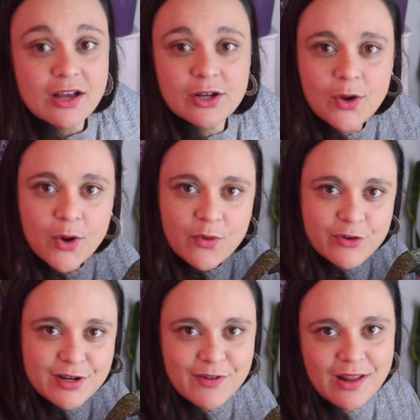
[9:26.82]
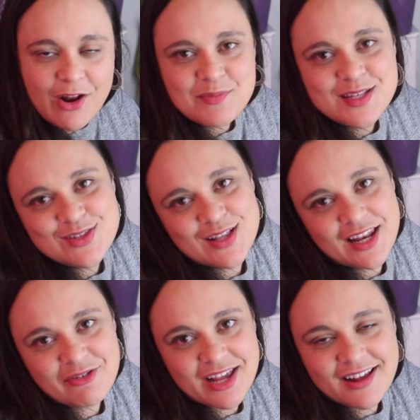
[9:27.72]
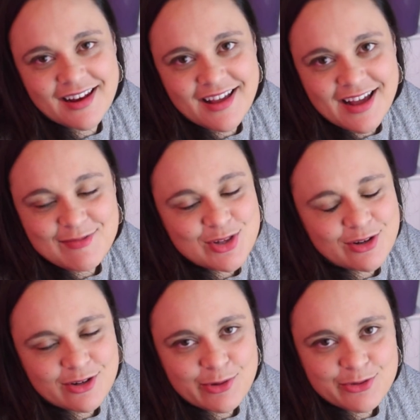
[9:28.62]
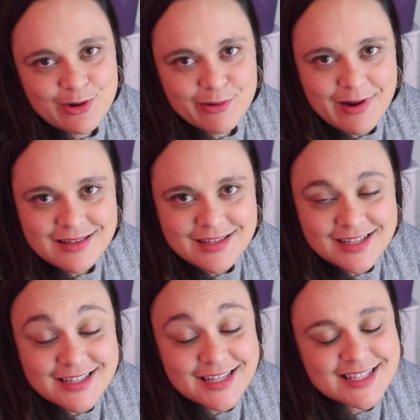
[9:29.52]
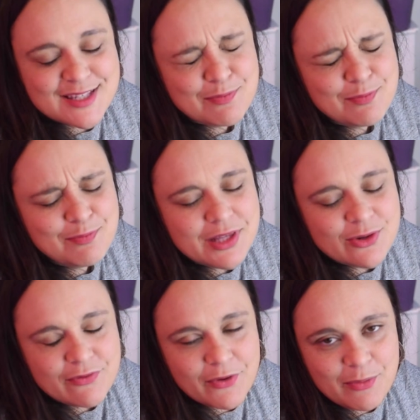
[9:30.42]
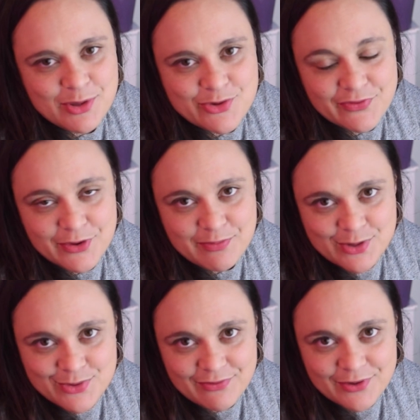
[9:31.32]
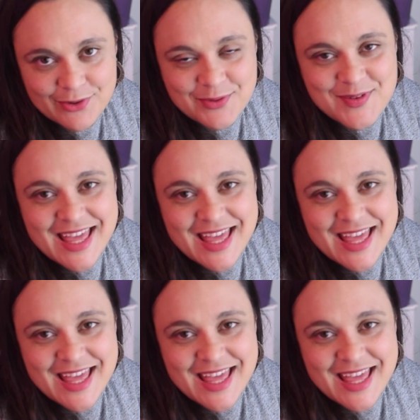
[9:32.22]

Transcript: Go for the Phalaenopsis schilleriana. I'm sure you won't regret it. It's beautiful, beautiful, beautiful.